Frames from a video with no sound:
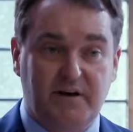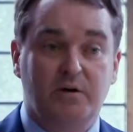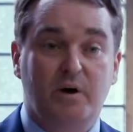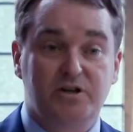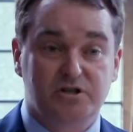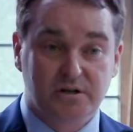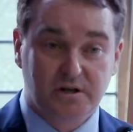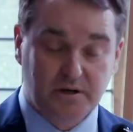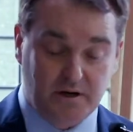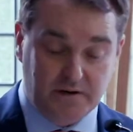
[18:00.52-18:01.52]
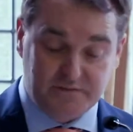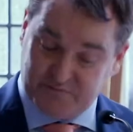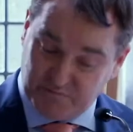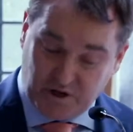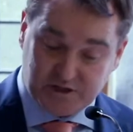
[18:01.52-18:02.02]
evaluation of
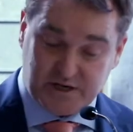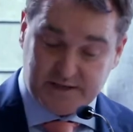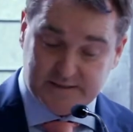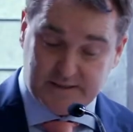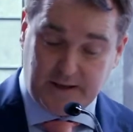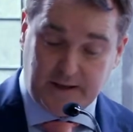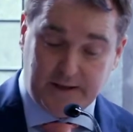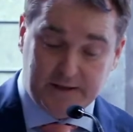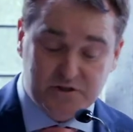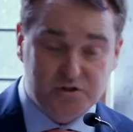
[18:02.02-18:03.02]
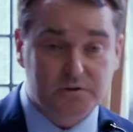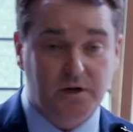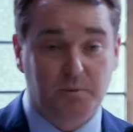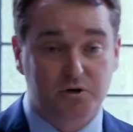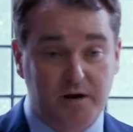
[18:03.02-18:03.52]
different projects and issues.
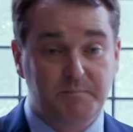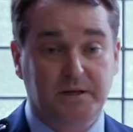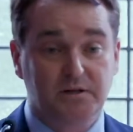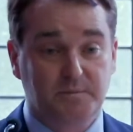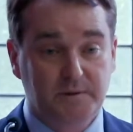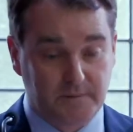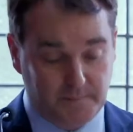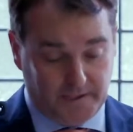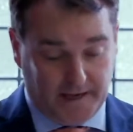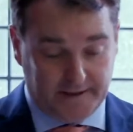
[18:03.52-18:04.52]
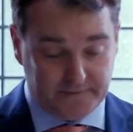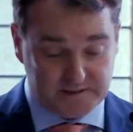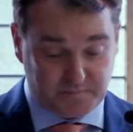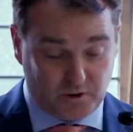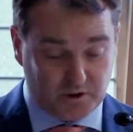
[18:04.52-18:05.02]
And we're trying to build up
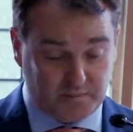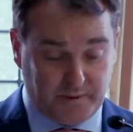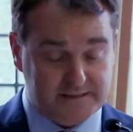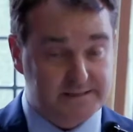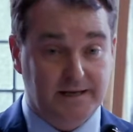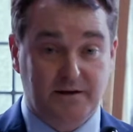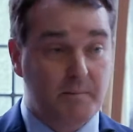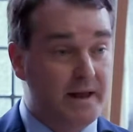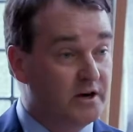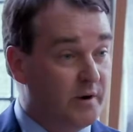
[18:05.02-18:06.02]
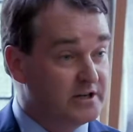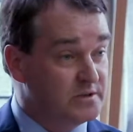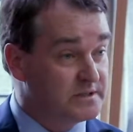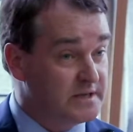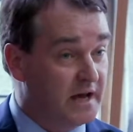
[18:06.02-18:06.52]
this broad capacity. And there are many
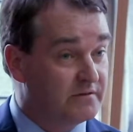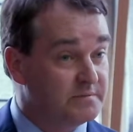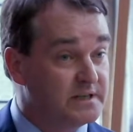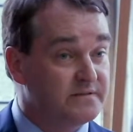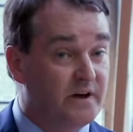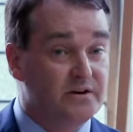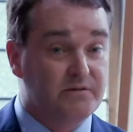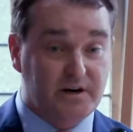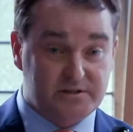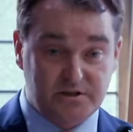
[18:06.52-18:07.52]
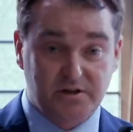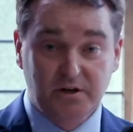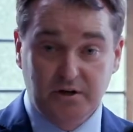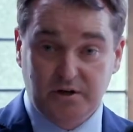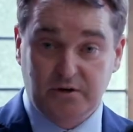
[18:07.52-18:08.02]
graduates now from this fine university
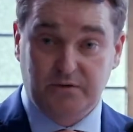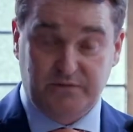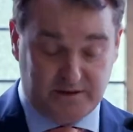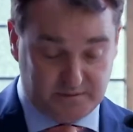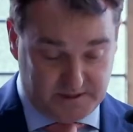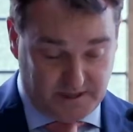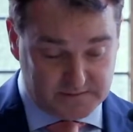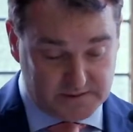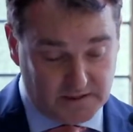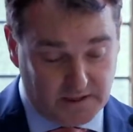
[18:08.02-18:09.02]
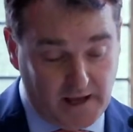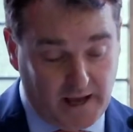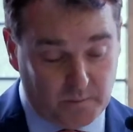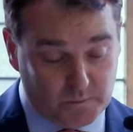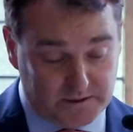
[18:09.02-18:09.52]
who have found themselves
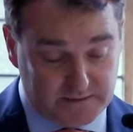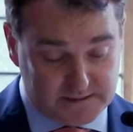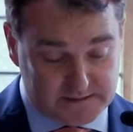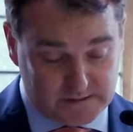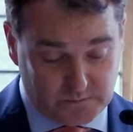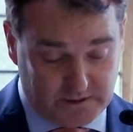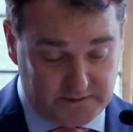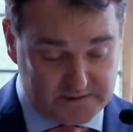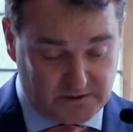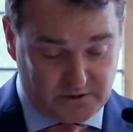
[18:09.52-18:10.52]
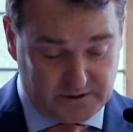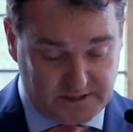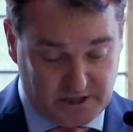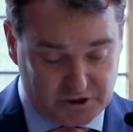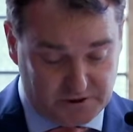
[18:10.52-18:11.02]
within this
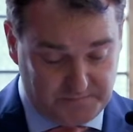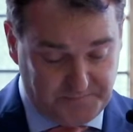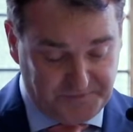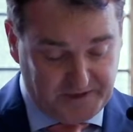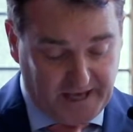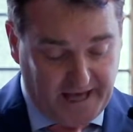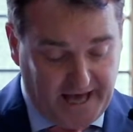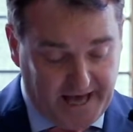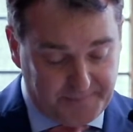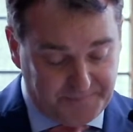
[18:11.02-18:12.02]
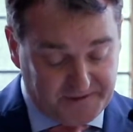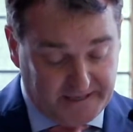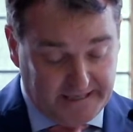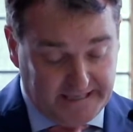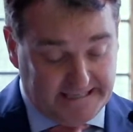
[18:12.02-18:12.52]
organisation. A
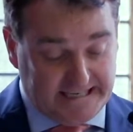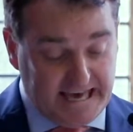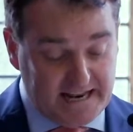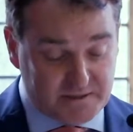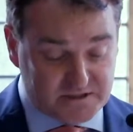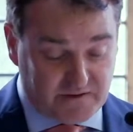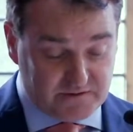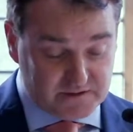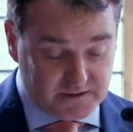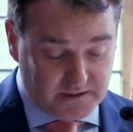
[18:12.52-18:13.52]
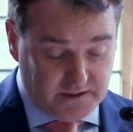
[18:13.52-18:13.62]
key element of it